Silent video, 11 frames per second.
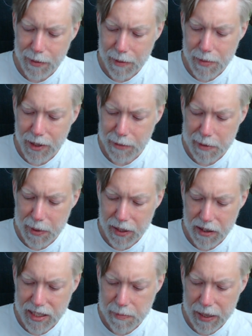I'm not going to be
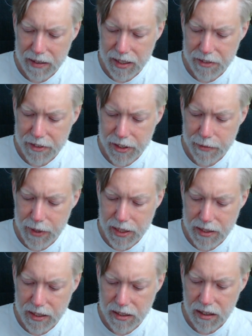polite about it for no
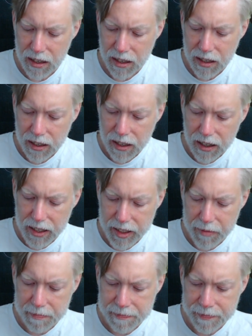reason.
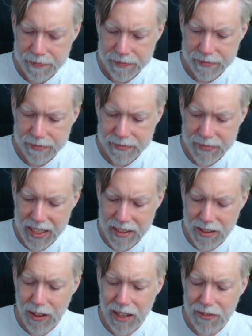It's
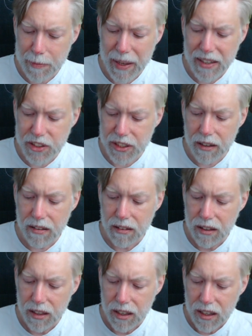got a lovely picture
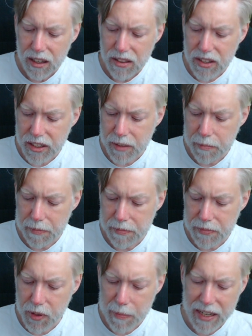
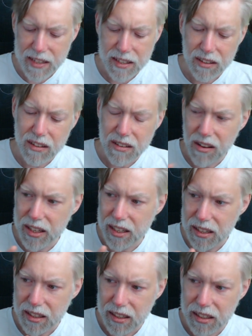that makes it look like
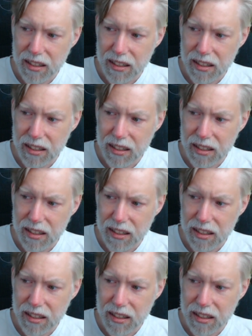your